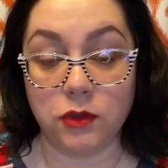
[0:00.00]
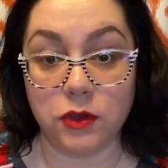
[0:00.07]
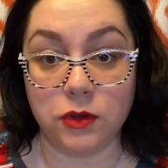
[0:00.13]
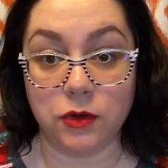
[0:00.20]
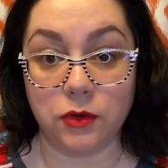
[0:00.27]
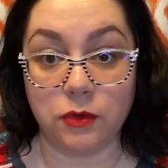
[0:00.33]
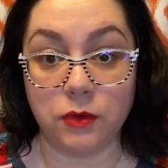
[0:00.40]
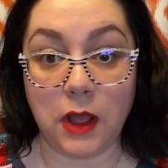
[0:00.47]
you
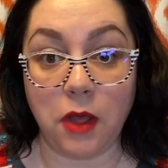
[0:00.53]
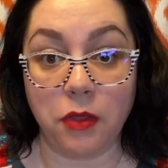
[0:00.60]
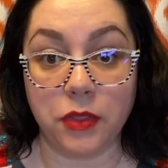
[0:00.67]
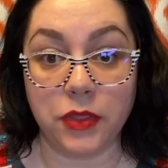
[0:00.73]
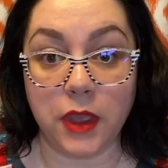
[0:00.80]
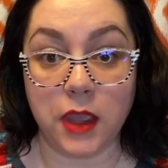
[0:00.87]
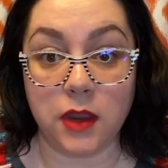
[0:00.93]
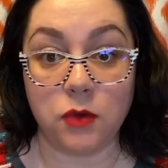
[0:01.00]
know, health
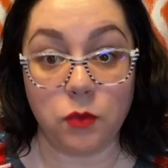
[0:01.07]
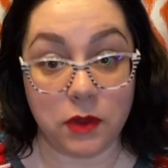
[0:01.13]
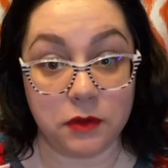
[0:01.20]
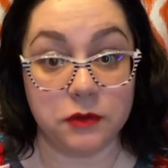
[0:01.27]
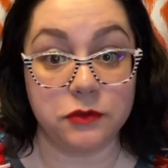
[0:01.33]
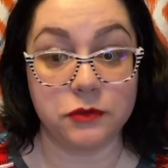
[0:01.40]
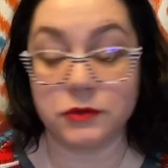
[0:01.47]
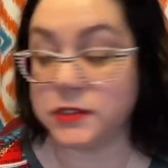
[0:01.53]
and
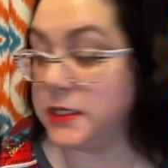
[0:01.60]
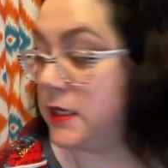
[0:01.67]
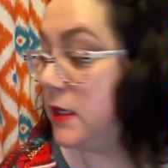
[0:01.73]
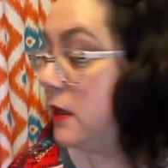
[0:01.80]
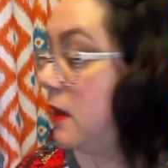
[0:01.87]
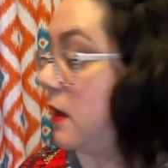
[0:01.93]
wellness routine.